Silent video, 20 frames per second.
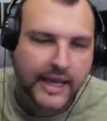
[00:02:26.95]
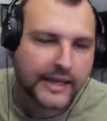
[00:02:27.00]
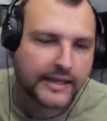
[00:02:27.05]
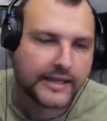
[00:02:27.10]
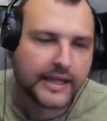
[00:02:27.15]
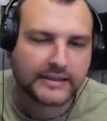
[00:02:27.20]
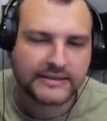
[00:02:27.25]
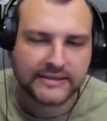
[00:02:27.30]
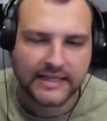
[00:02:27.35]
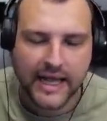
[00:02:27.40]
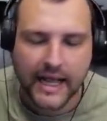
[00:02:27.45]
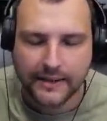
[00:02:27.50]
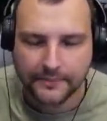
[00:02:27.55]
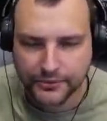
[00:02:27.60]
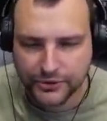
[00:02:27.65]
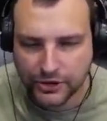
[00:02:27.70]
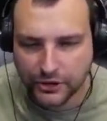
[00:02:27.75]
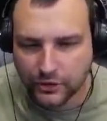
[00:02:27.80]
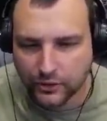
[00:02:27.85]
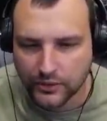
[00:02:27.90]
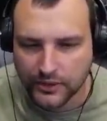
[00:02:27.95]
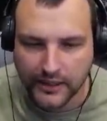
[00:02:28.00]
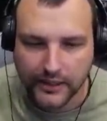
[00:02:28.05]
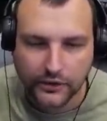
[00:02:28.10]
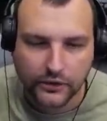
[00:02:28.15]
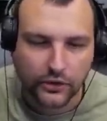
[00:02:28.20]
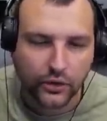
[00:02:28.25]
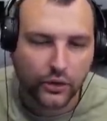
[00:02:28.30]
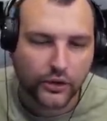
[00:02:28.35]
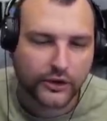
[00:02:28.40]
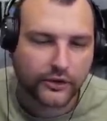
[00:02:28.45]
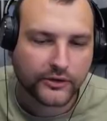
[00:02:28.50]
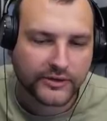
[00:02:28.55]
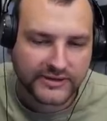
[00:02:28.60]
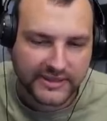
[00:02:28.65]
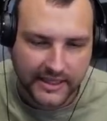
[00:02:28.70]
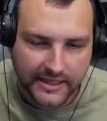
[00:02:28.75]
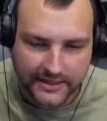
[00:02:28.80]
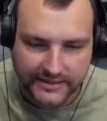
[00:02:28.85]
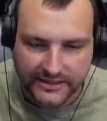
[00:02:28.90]
that's absolutely
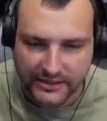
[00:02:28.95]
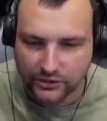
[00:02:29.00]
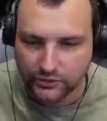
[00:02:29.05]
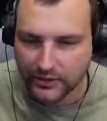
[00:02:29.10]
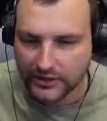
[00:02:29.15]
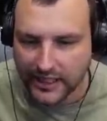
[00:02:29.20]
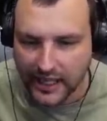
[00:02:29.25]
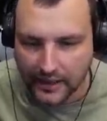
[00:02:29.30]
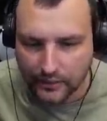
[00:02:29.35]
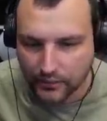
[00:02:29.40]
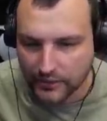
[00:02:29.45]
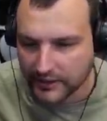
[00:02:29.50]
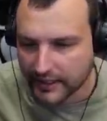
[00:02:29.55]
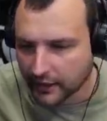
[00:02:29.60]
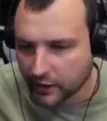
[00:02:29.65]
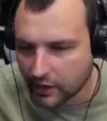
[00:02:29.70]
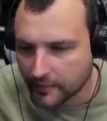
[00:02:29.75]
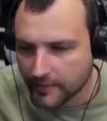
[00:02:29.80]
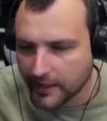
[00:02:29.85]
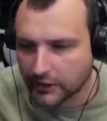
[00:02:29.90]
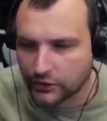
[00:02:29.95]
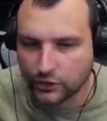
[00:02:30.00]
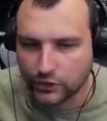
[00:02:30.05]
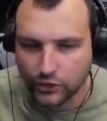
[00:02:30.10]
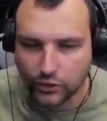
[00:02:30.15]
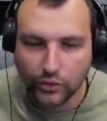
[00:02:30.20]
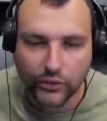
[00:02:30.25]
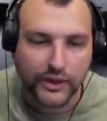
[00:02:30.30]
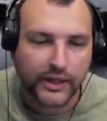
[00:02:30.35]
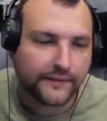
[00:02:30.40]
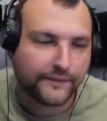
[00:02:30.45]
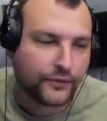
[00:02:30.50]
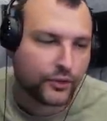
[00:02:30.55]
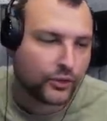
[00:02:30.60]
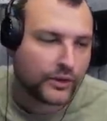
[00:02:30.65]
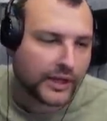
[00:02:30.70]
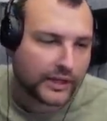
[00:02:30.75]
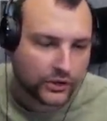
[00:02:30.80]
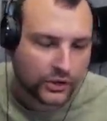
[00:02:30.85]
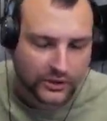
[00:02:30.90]
glorious, and this is what I would recommend to do. If you
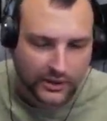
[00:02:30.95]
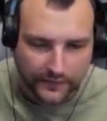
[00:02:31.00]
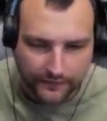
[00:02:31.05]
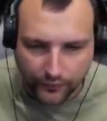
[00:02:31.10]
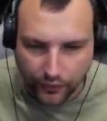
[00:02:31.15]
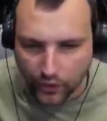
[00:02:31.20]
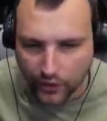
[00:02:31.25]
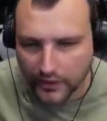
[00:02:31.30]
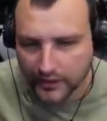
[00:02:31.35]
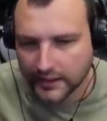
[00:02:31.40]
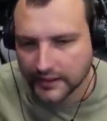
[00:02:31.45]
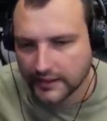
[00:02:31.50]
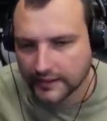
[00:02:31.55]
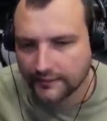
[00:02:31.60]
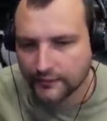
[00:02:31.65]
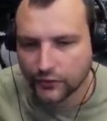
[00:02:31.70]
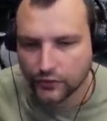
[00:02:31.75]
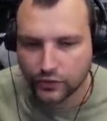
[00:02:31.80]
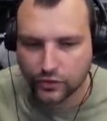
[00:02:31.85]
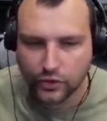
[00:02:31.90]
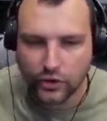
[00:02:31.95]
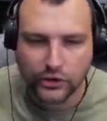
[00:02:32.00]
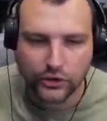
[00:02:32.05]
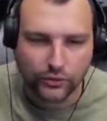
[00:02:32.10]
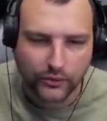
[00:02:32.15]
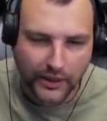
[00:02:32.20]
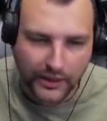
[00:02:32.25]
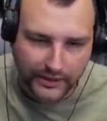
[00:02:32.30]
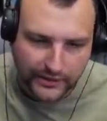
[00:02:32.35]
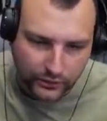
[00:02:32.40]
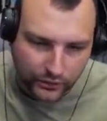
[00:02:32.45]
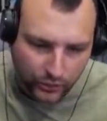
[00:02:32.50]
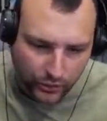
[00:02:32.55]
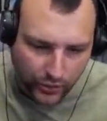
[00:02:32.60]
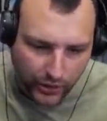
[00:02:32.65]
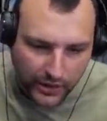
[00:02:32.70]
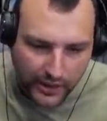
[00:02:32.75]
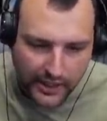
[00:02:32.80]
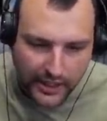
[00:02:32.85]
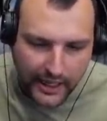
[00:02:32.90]
cannot afford it, if you do not want
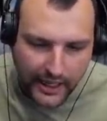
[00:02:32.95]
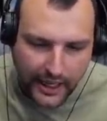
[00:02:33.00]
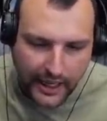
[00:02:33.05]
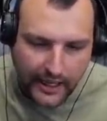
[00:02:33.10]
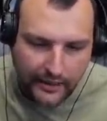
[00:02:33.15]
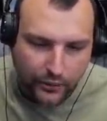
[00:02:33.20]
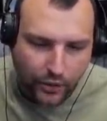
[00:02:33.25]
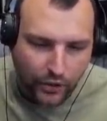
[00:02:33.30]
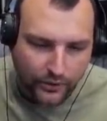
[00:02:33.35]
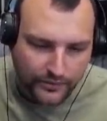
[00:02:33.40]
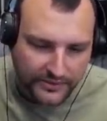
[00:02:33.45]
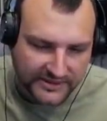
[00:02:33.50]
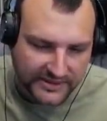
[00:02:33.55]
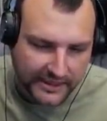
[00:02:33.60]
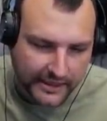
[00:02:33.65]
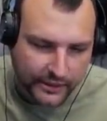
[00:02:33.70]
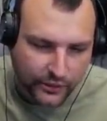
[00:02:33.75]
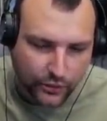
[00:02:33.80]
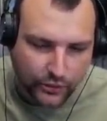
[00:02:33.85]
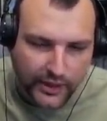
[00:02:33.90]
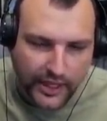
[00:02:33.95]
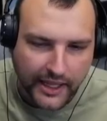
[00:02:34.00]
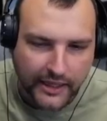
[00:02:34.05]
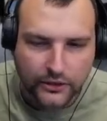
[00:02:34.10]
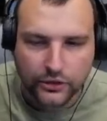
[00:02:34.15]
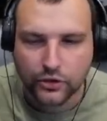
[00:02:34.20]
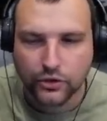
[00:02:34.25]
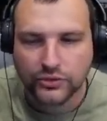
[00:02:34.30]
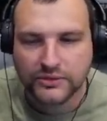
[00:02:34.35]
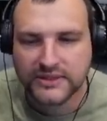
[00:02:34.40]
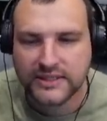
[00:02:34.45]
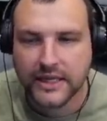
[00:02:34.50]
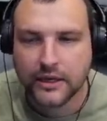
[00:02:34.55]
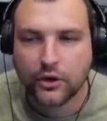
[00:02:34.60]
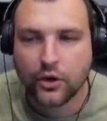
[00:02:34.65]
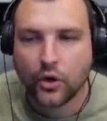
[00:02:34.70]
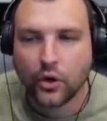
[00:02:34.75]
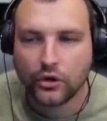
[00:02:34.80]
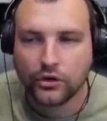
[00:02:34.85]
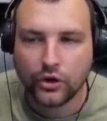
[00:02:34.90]
to, obviously you can use the
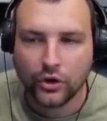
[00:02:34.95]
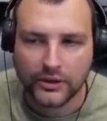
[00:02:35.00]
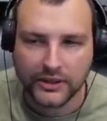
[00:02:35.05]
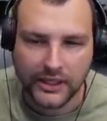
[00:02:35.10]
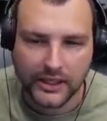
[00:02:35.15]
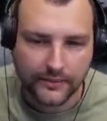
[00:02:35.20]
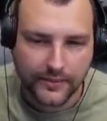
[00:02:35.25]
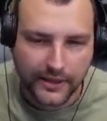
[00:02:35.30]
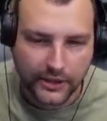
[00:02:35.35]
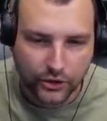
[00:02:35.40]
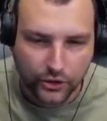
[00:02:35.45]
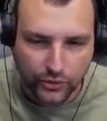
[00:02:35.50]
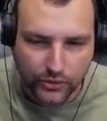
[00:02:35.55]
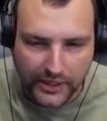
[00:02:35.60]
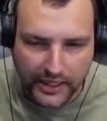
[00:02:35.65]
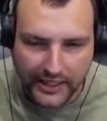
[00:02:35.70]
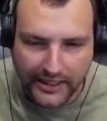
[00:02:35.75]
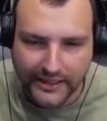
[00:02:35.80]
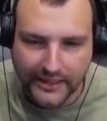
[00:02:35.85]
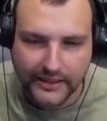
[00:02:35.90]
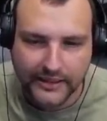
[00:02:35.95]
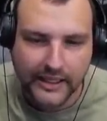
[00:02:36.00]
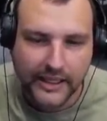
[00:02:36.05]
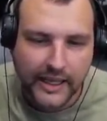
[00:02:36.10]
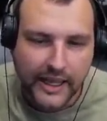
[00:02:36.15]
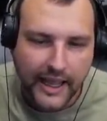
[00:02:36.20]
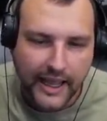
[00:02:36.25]
gold only when you need it.